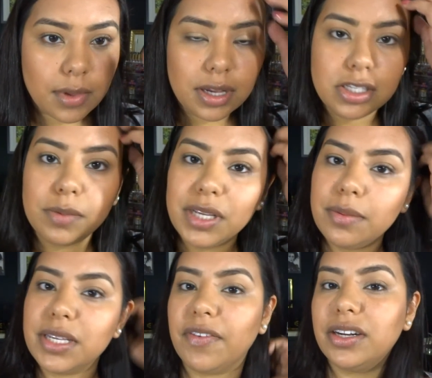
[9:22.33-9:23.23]

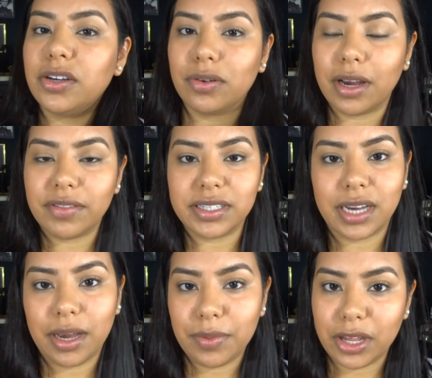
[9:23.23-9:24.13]
Sometimes if I don't have the
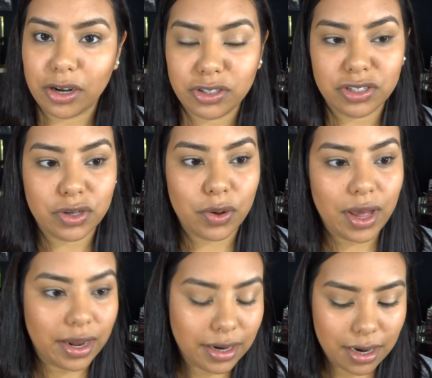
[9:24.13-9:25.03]
time, then I'll just go
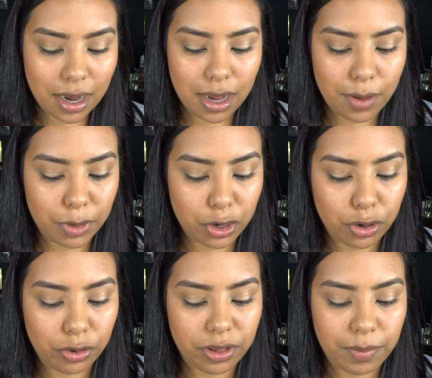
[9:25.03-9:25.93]
ahead and
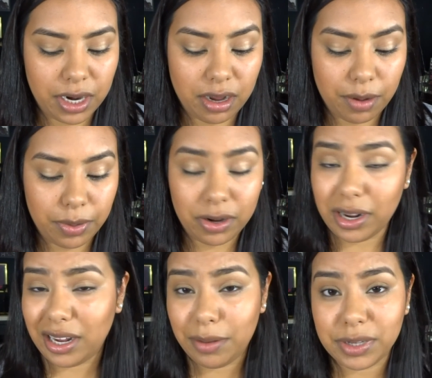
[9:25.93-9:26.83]
curl them and not put
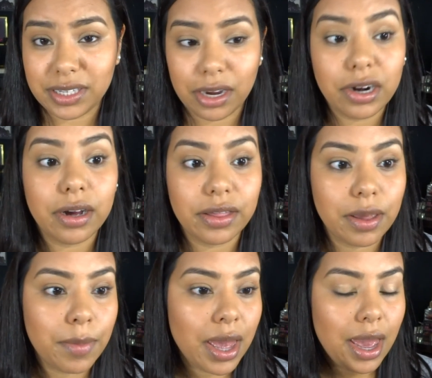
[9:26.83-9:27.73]
any mascara on
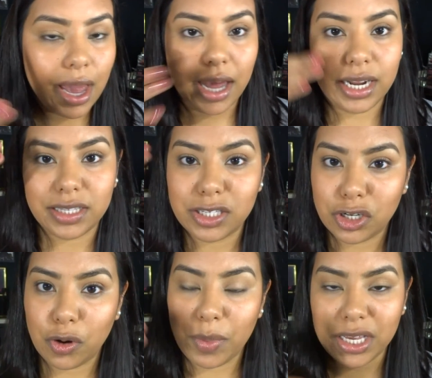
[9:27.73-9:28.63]
them. And it
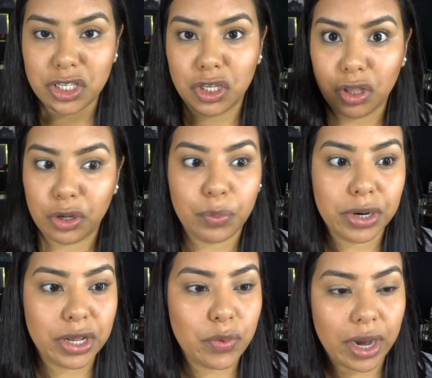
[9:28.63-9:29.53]
still makes you look
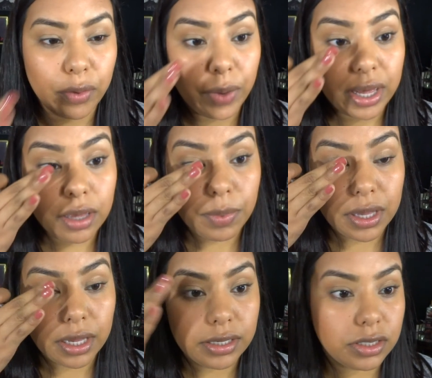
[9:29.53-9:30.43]
pretty wide awake
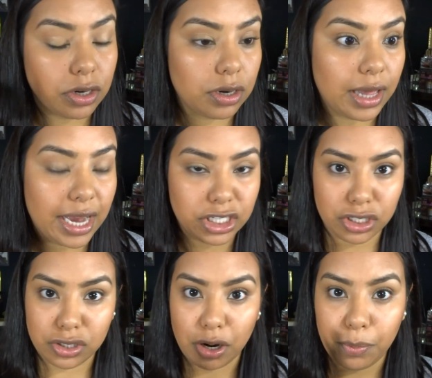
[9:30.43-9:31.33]
because your
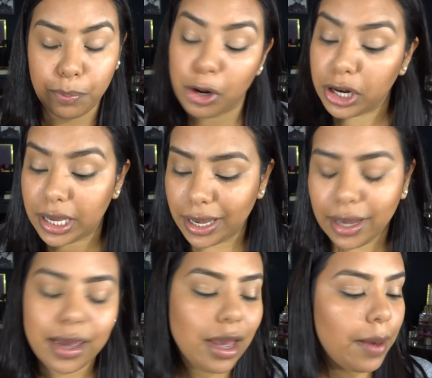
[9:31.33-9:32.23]
lashes are perky.
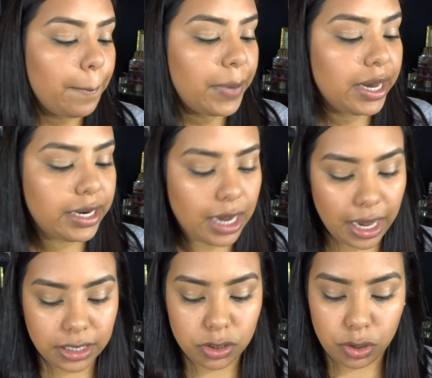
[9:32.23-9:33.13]
But
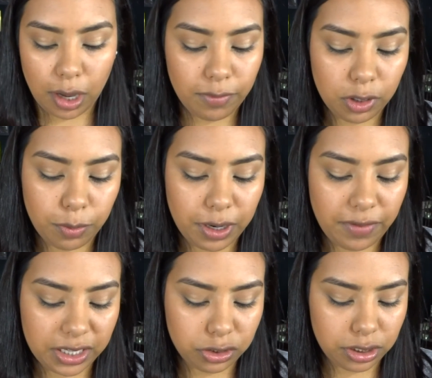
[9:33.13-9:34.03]
I do have a little bit of
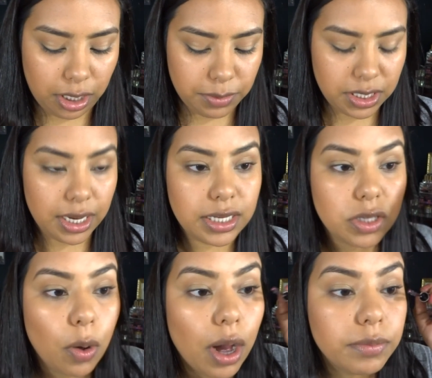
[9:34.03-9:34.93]
extra time today,
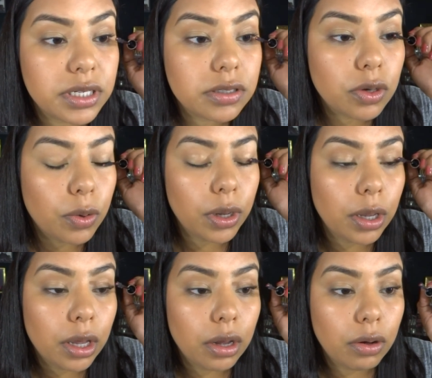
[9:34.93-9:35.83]
so I'm just
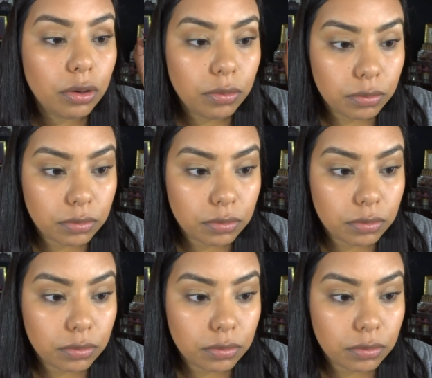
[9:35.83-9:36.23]
going to